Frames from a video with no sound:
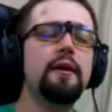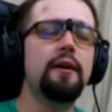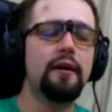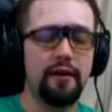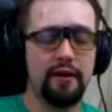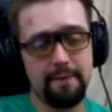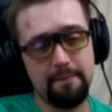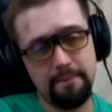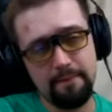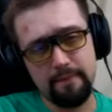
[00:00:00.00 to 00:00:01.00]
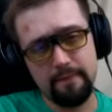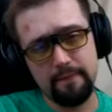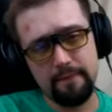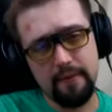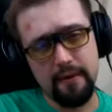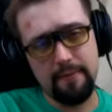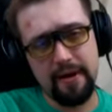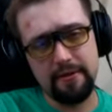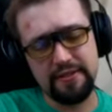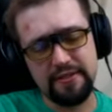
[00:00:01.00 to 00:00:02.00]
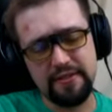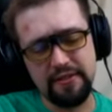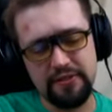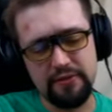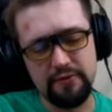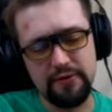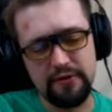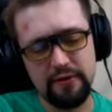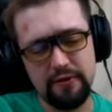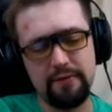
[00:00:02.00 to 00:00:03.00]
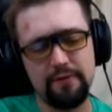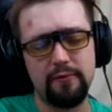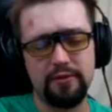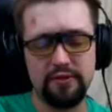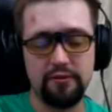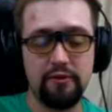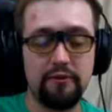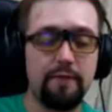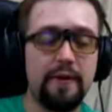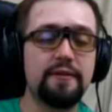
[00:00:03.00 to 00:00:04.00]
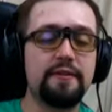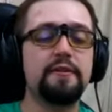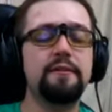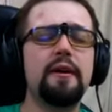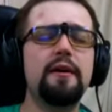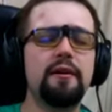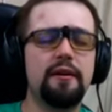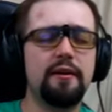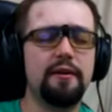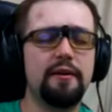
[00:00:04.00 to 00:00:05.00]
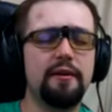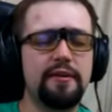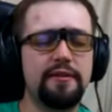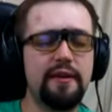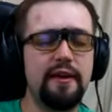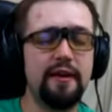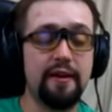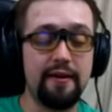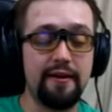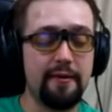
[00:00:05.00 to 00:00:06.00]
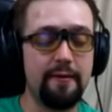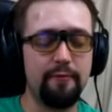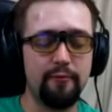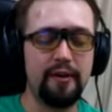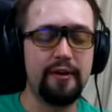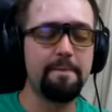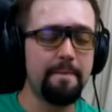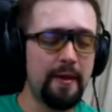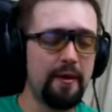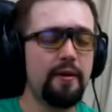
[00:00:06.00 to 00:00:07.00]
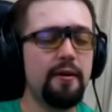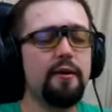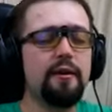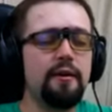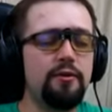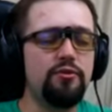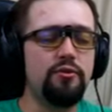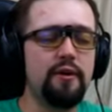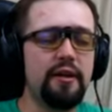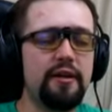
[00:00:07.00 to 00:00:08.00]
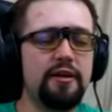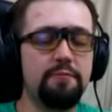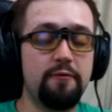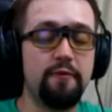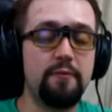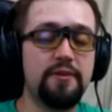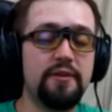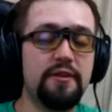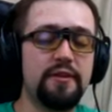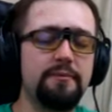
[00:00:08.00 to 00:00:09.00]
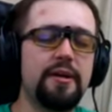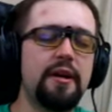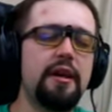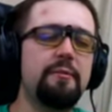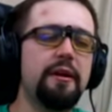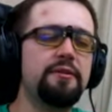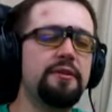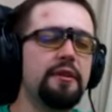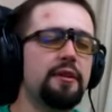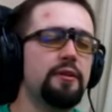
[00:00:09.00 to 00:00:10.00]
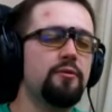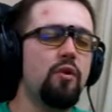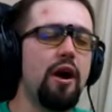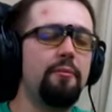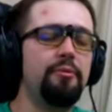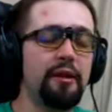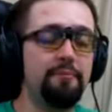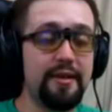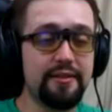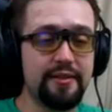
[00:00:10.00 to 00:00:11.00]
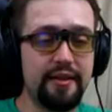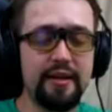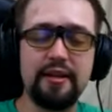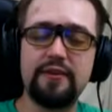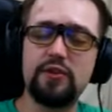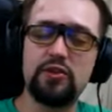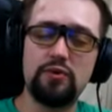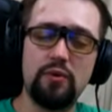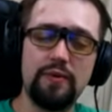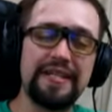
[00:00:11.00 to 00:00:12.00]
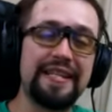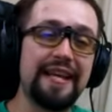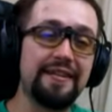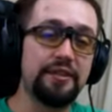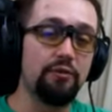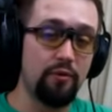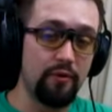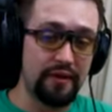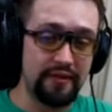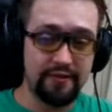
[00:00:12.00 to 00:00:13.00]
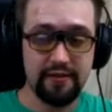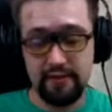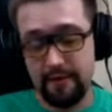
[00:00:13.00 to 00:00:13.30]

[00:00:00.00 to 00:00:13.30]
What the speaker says: um, about 6 years ago. We're still good friends to this day. I really enjoy his performances. I'm talking about Rob Lubinsky. He's also known as the Organist.